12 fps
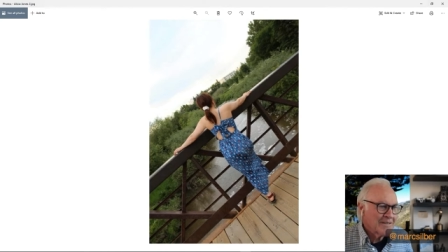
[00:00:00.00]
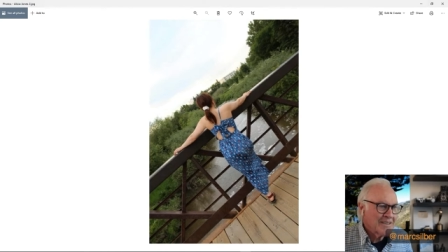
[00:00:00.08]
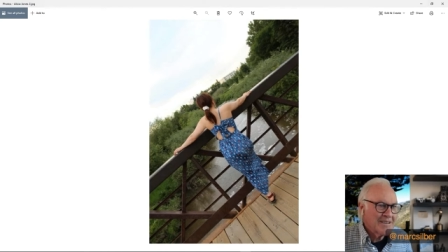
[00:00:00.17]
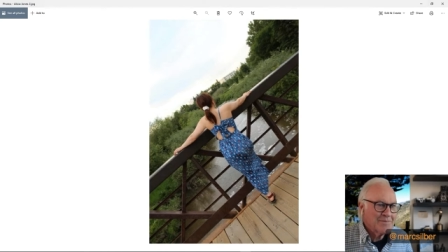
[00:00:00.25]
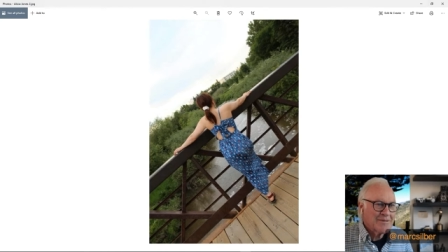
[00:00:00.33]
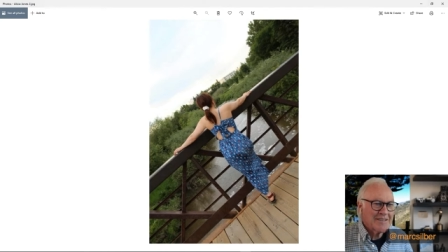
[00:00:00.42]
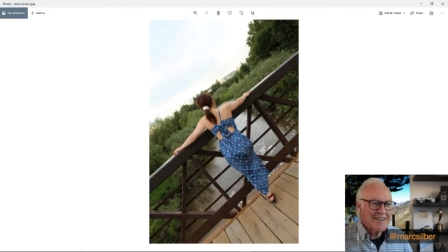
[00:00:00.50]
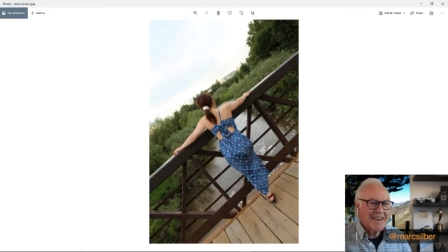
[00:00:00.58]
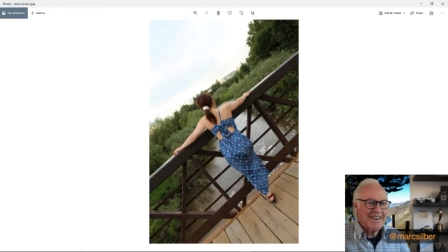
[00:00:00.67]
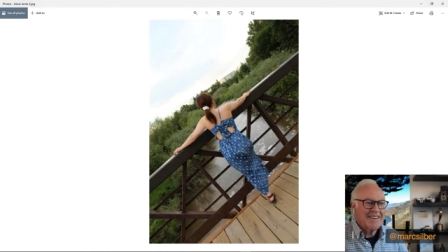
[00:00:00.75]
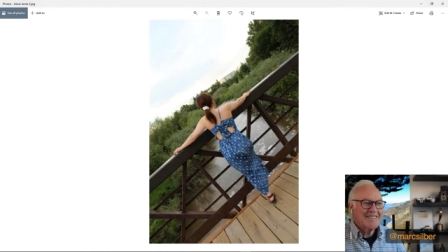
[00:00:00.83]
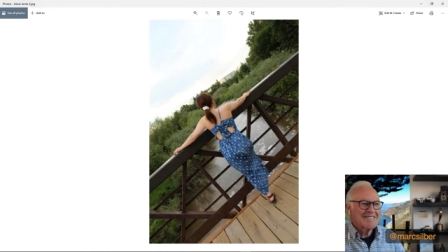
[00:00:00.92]
theme
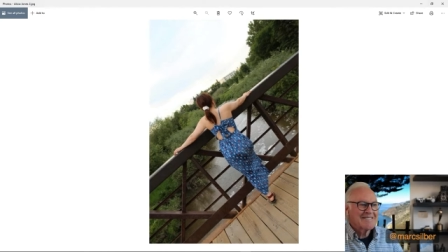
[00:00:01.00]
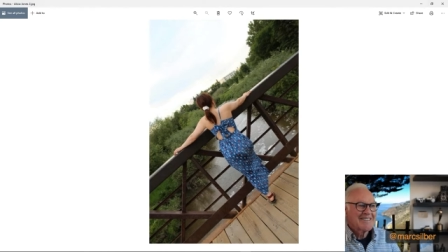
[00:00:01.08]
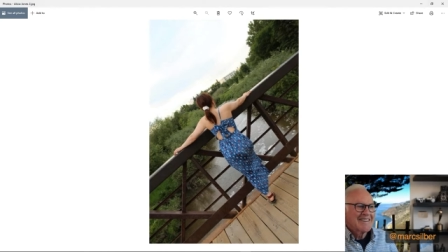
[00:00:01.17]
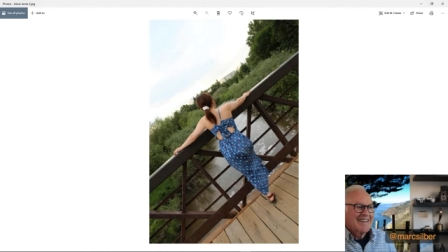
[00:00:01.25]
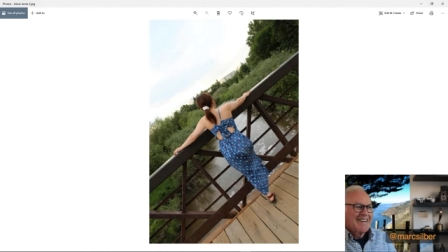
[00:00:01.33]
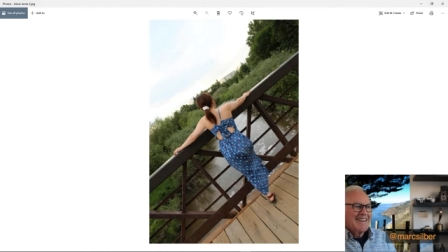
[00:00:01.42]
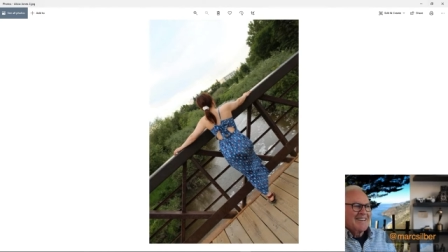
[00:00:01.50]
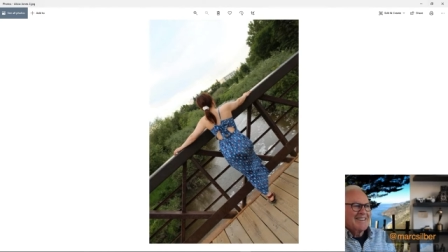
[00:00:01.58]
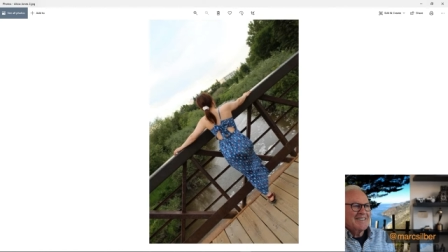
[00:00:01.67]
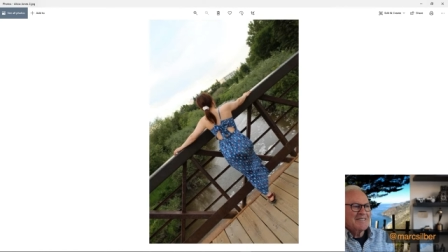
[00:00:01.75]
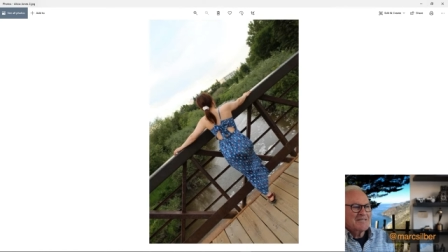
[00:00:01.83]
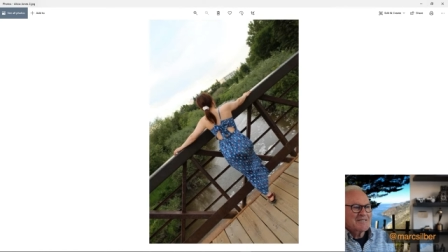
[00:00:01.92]
today is
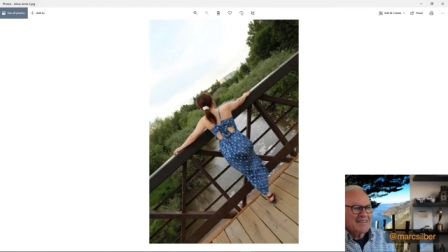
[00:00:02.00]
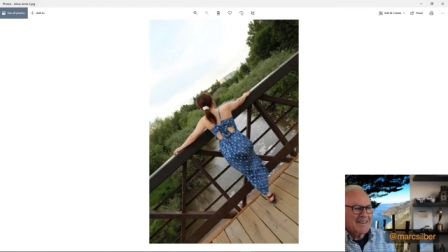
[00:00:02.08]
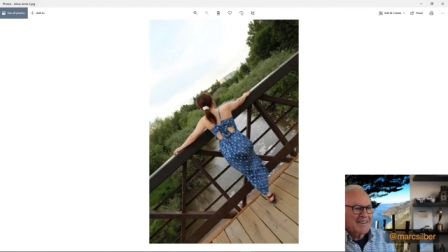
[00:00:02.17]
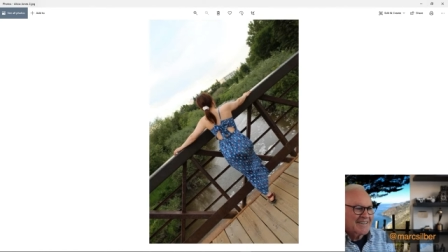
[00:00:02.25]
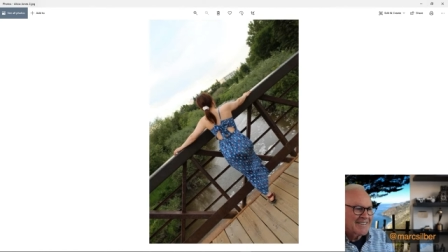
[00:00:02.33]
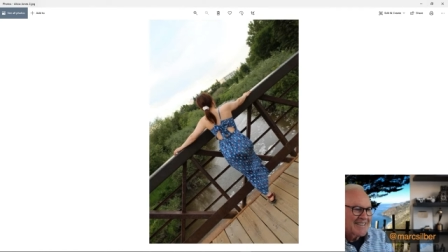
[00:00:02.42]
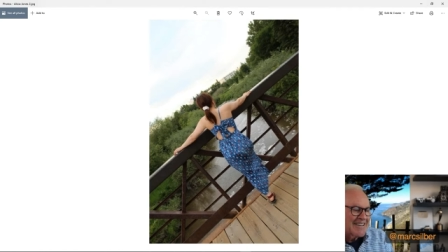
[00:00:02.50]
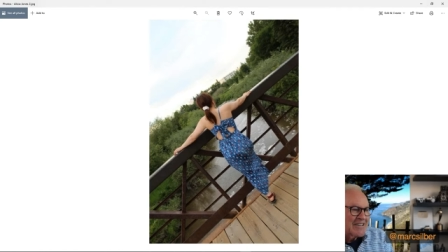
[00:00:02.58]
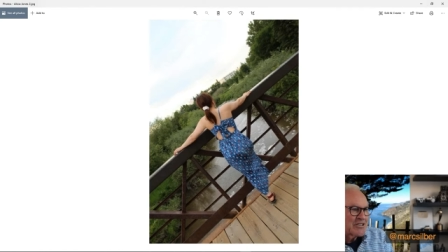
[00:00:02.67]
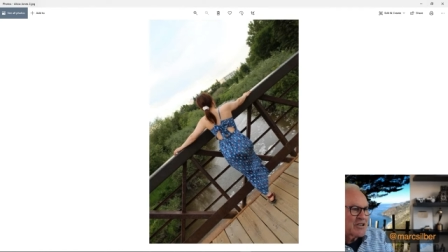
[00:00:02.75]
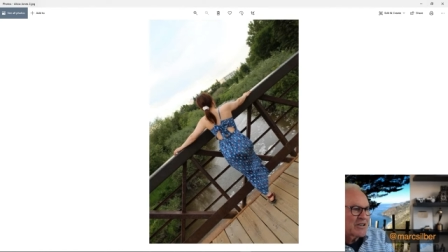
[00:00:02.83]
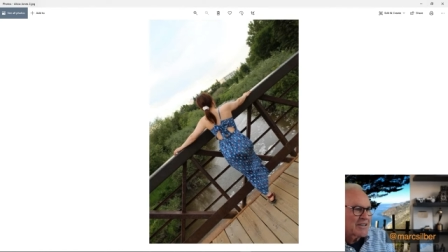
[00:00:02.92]
is uh,
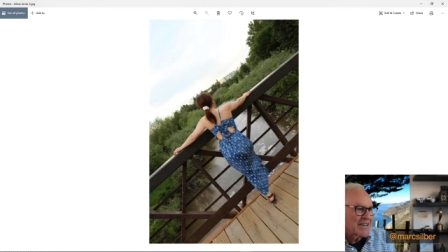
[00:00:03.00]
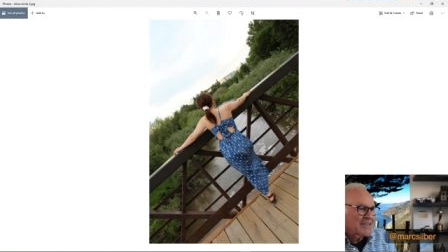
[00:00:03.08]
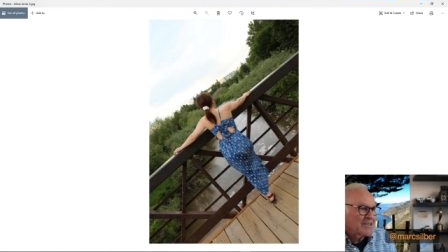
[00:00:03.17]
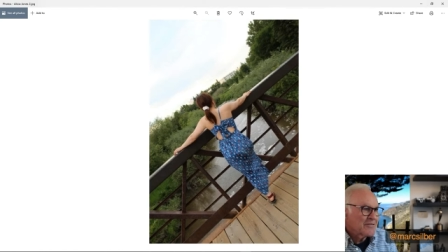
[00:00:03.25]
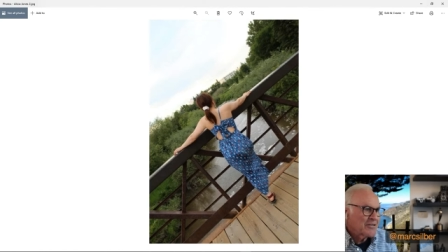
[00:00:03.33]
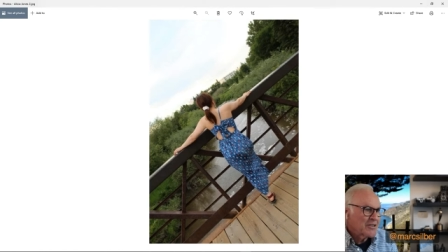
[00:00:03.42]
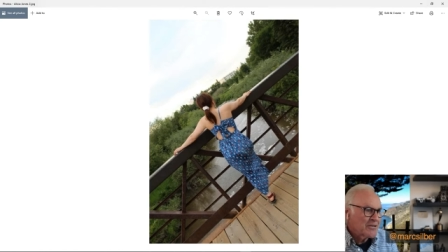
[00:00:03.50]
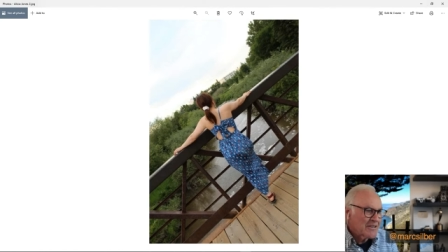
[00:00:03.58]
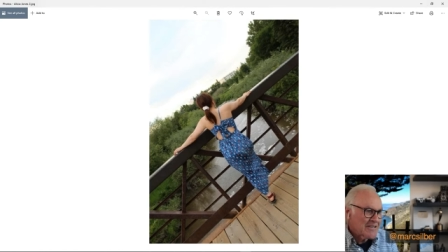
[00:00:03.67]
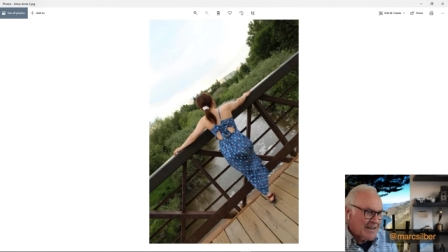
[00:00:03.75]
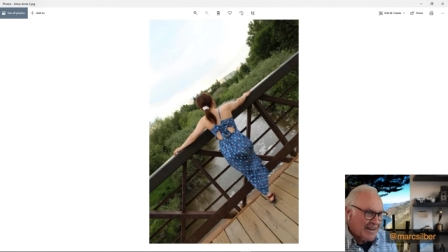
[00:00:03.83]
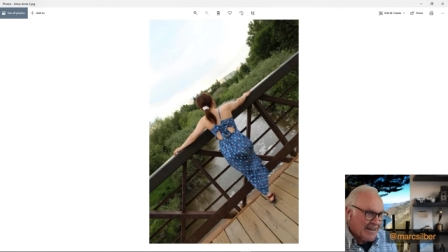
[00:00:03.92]
don't let your
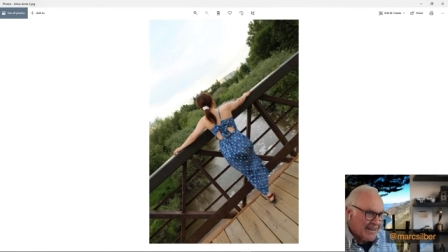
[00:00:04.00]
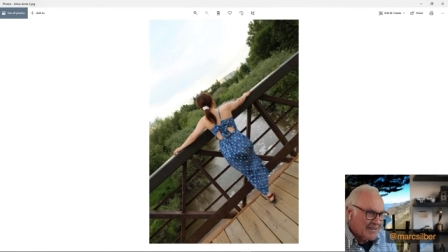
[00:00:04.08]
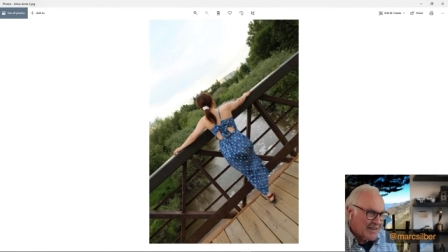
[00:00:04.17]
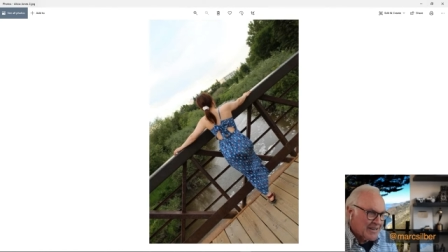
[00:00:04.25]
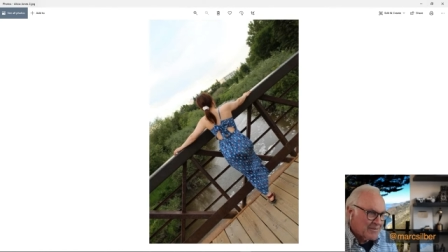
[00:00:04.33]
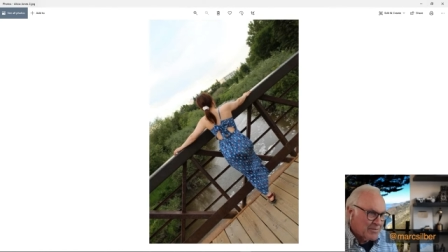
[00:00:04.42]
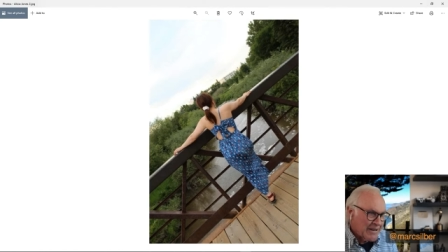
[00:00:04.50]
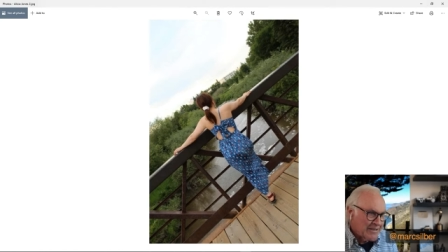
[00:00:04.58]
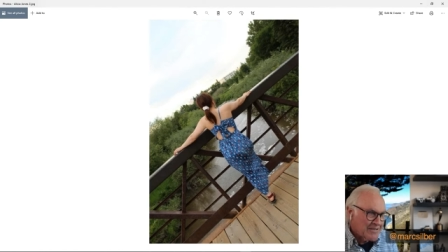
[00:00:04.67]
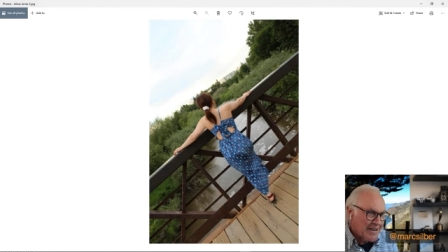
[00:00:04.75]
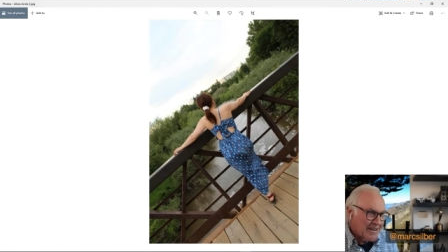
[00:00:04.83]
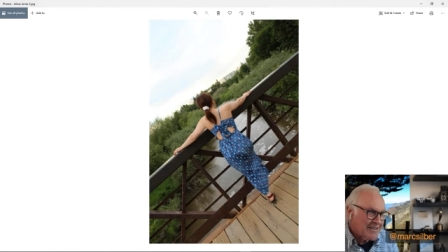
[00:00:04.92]
viewer's eye get
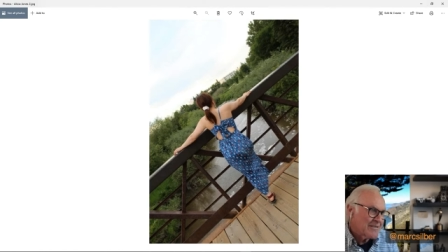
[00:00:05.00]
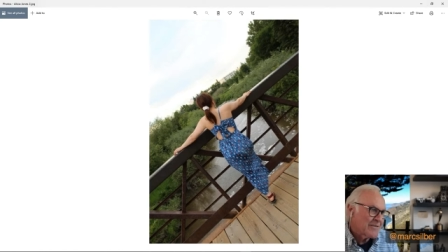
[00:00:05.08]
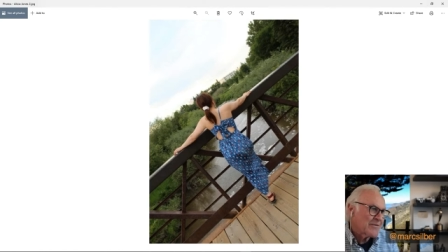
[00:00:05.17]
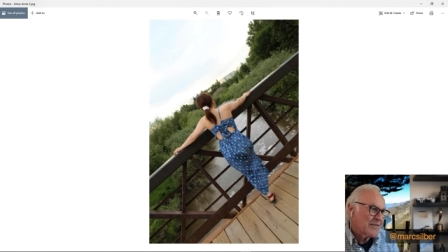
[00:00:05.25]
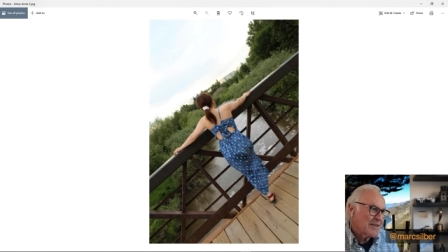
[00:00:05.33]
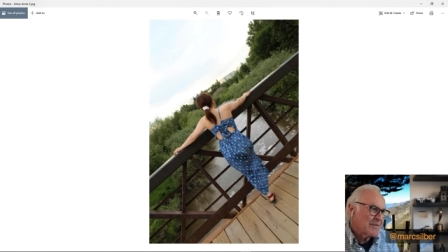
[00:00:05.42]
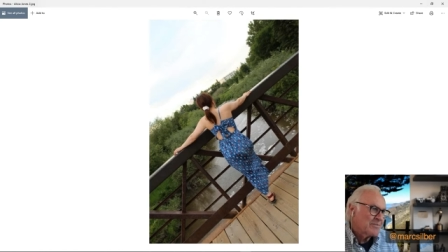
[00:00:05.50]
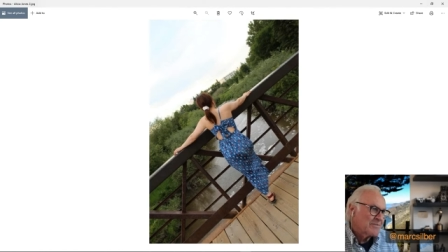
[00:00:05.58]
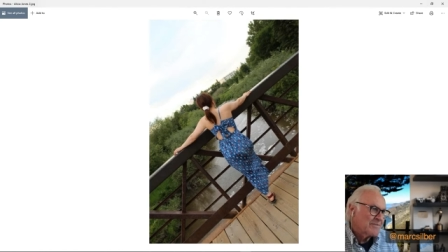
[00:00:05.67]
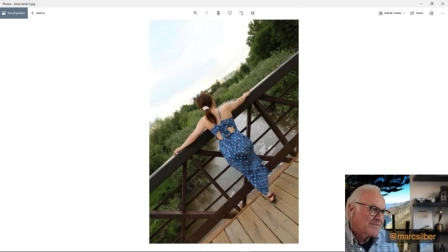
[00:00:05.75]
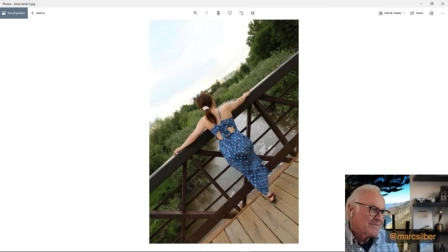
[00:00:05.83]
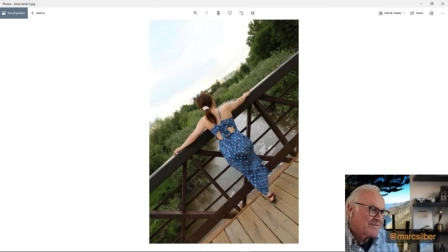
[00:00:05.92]
bounced out of the frame
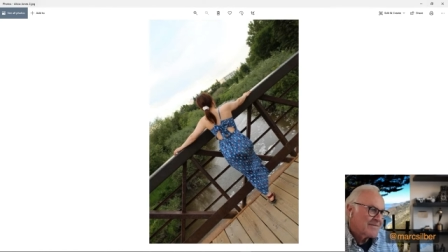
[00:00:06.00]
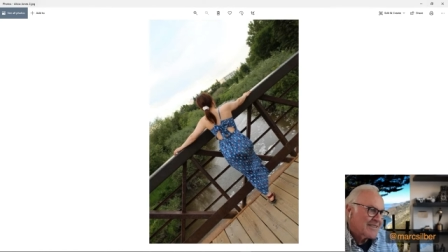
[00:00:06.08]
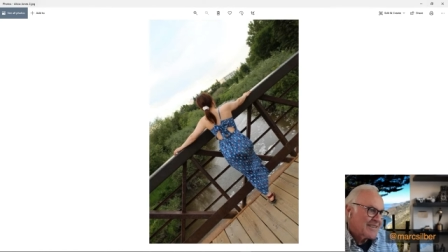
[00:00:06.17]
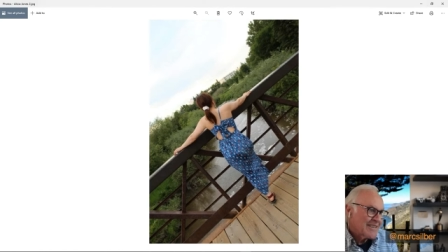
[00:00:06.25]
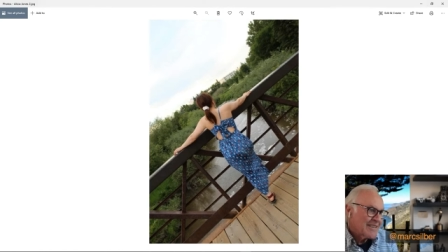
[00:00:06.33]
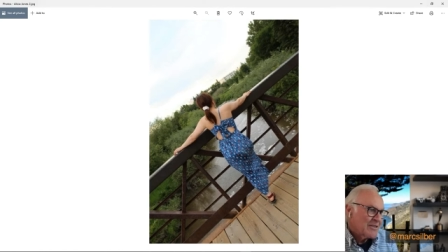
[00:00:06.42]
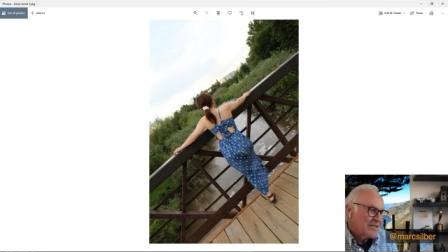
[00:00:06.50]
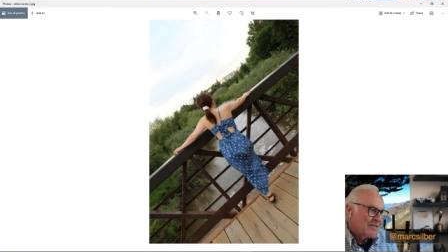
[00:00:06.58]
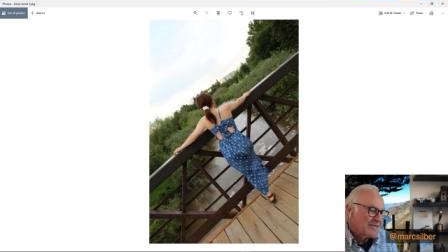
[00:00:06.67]
yeah